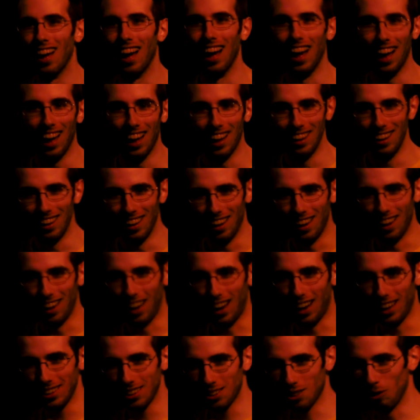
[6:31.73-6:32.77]
And
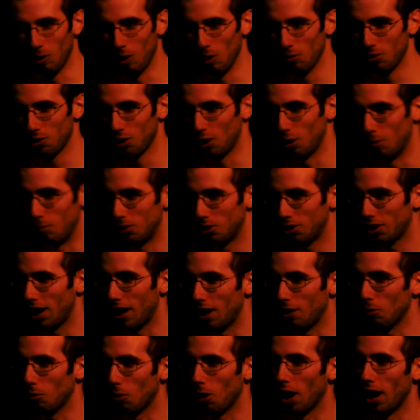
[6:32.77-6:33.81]
I'd go up to them and
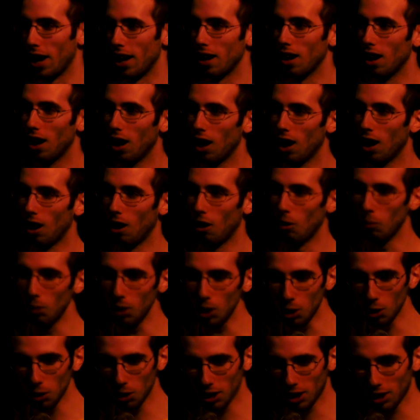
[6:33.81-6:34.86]
say, right,
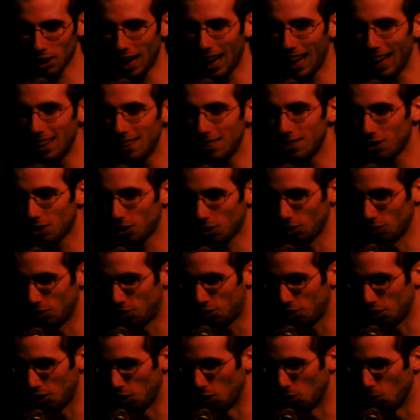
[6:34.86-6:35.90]
which cancer
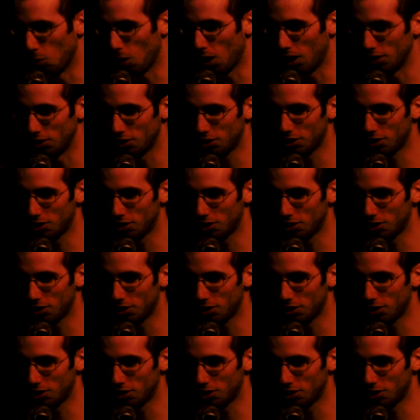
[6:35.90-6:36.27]
do you want